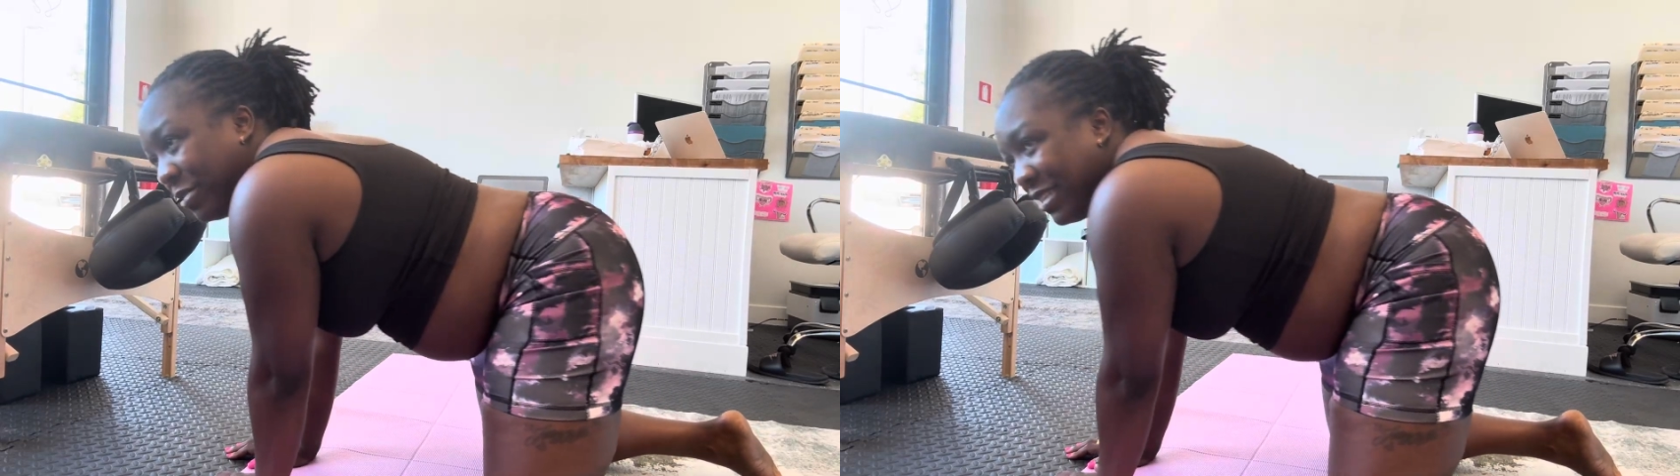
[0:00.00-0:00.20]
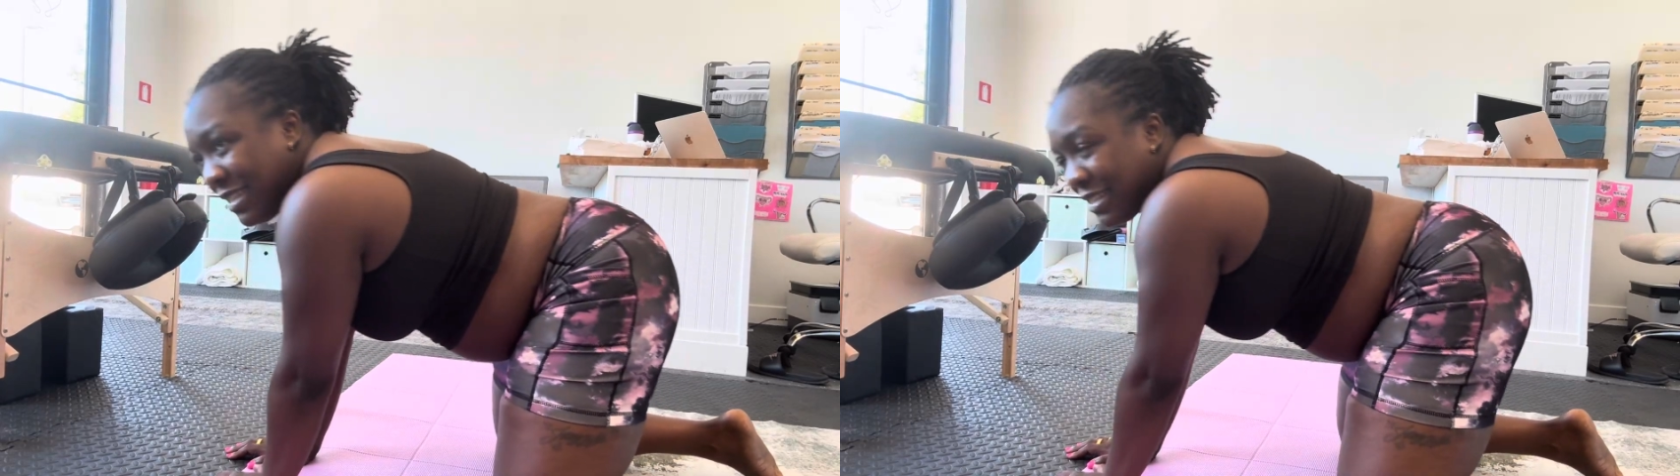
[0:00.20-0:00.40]

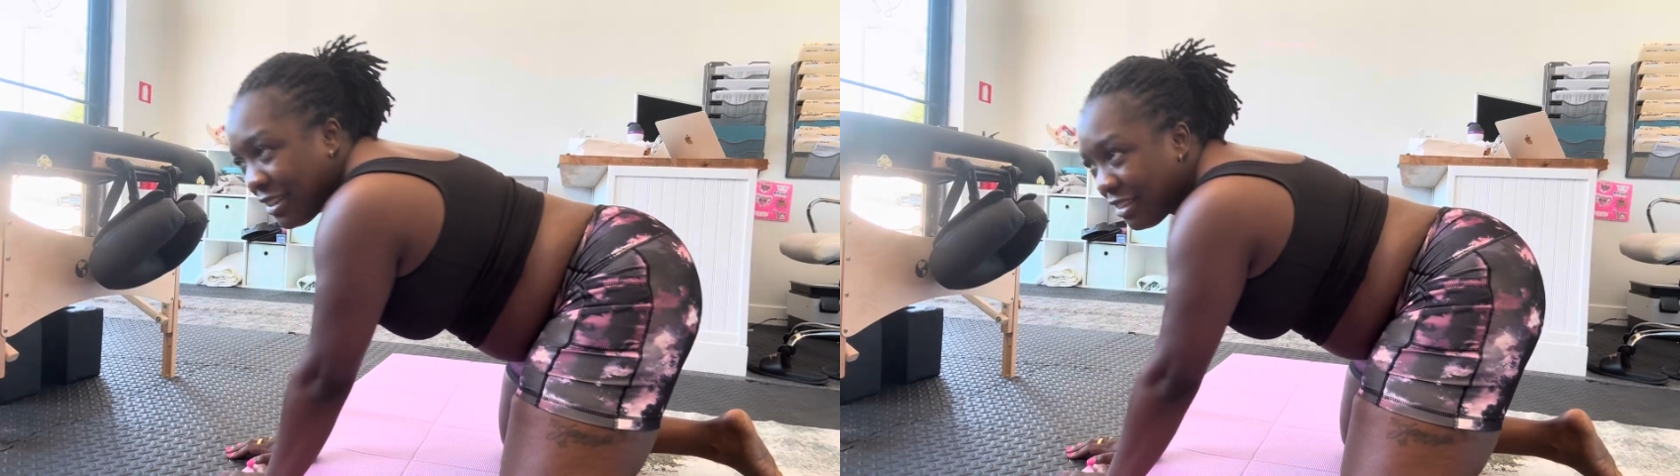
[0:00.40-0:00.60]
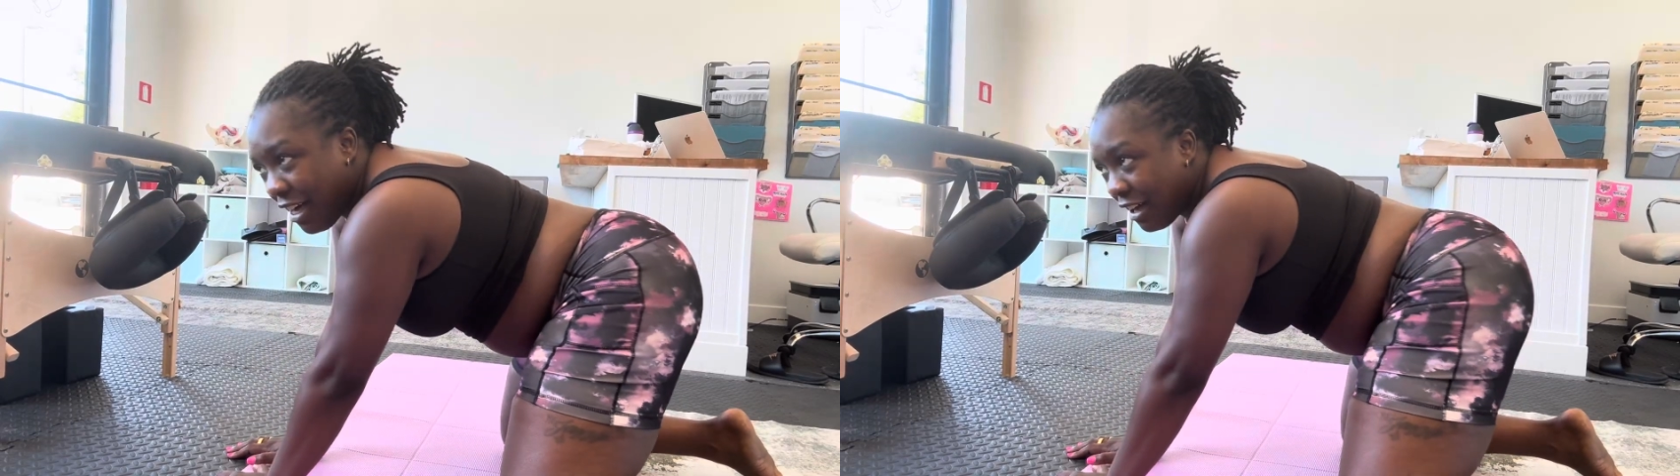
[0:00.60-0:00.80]
This is a
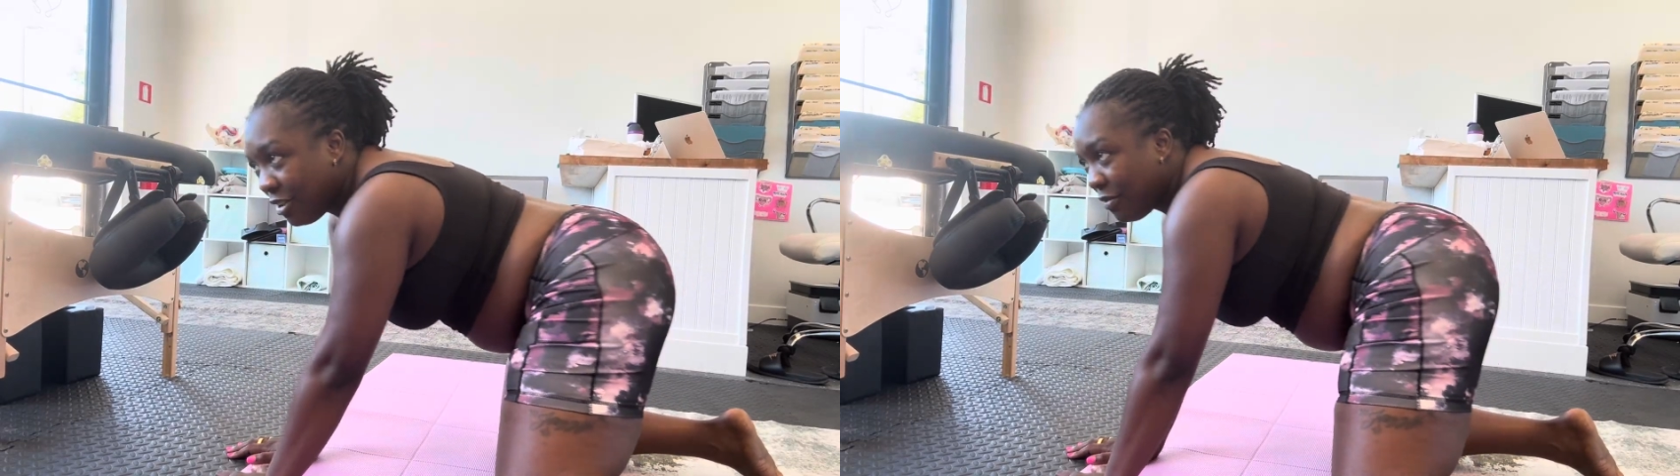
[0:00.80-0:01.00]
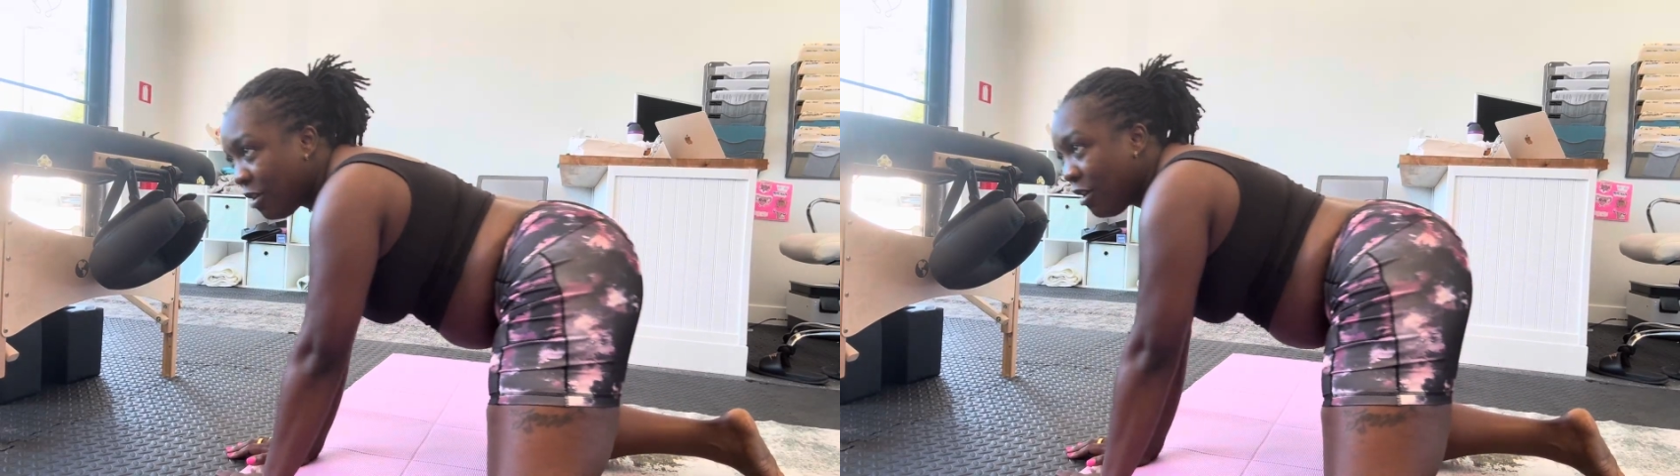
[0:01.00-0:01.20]
lot
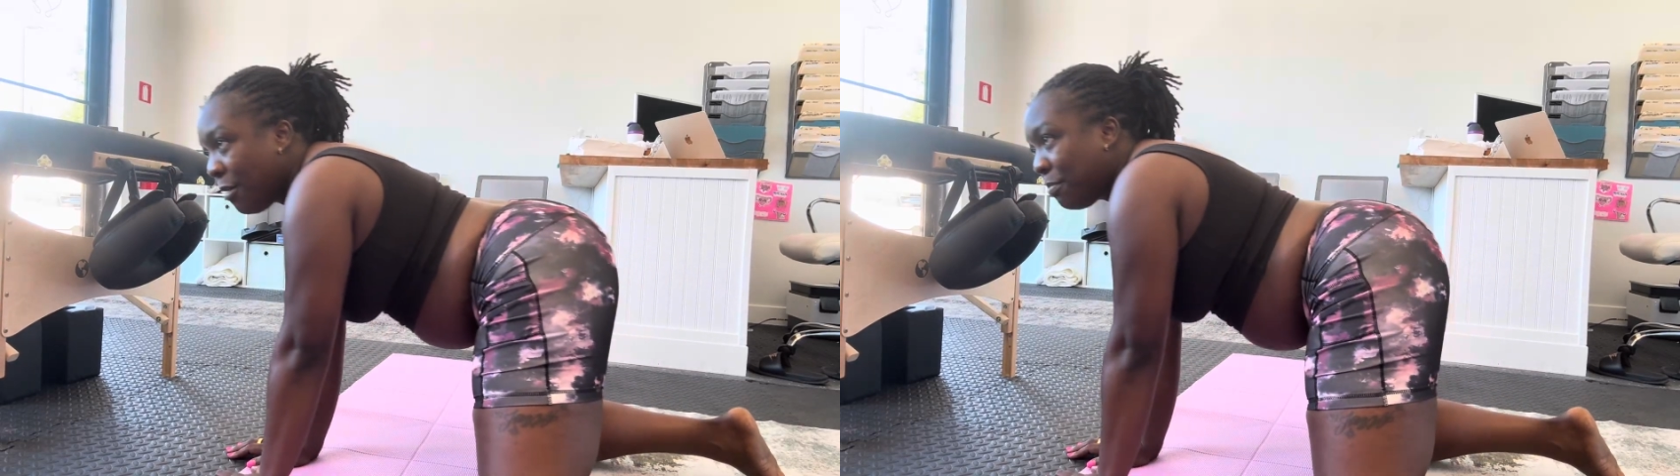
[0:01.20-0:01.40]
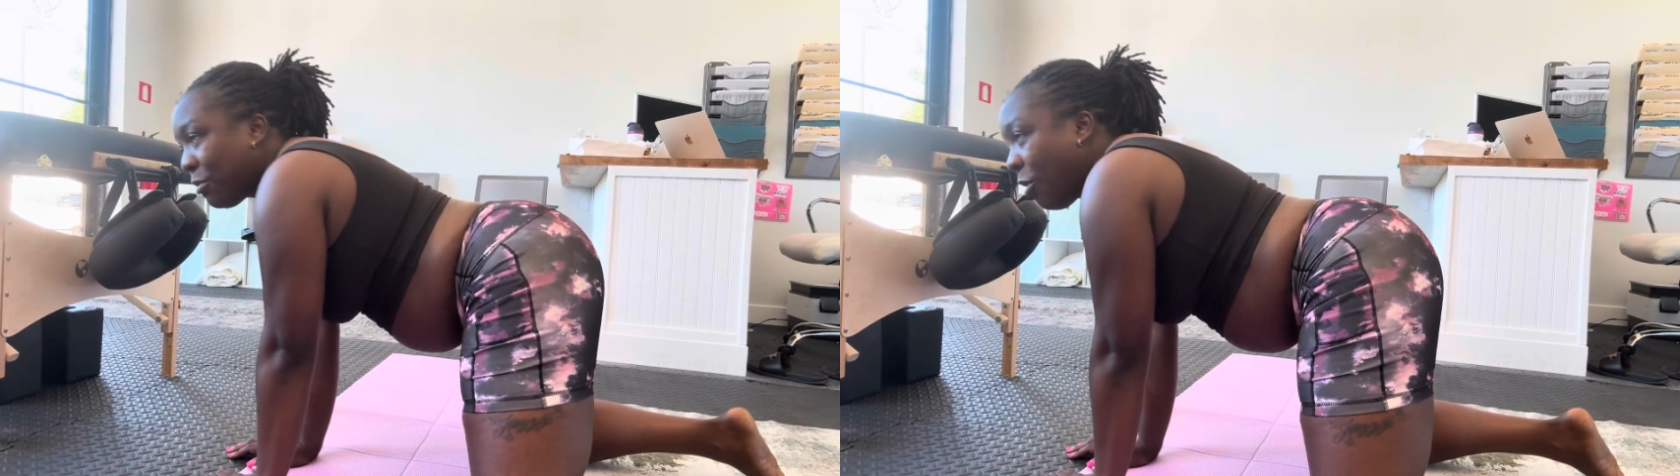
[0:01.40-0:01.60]
of
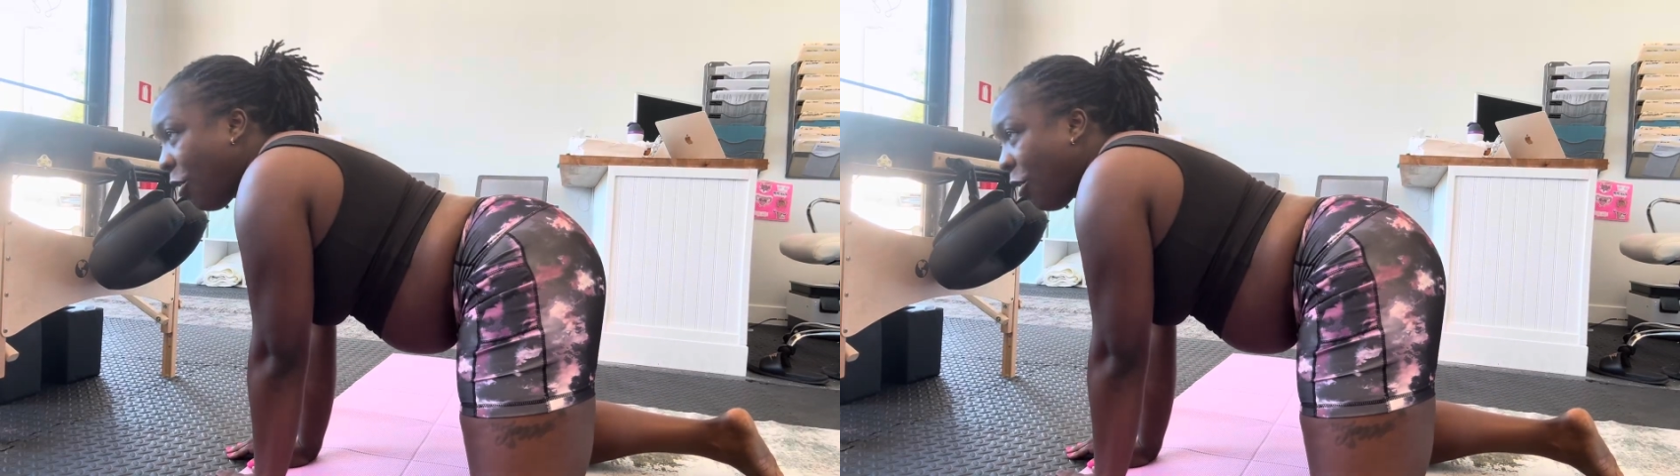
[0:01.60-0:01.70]
upper